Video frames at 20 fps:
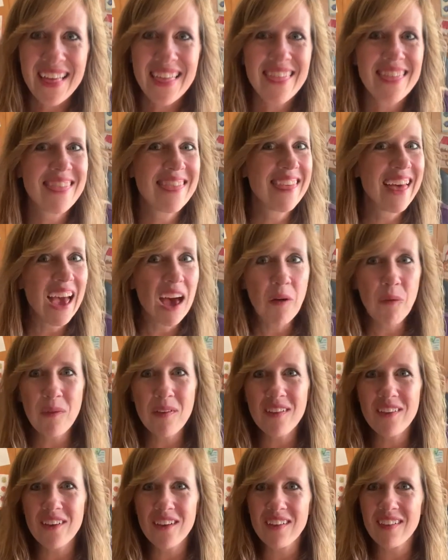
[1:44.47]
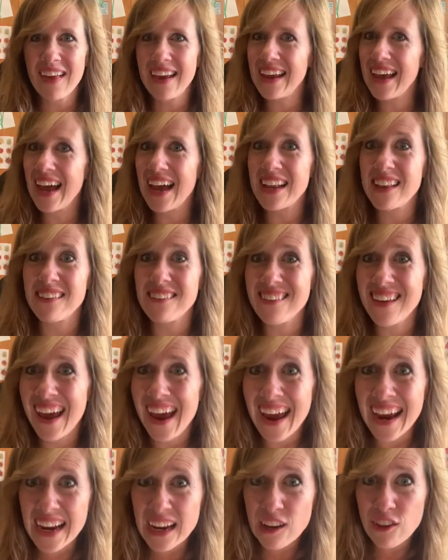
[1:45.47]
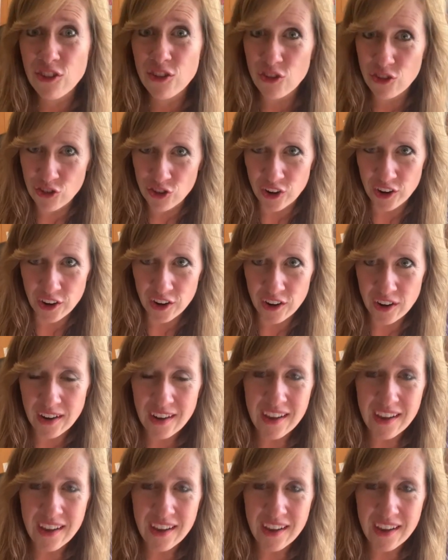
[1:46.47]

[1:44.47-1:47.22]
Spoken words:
That will look like a texture.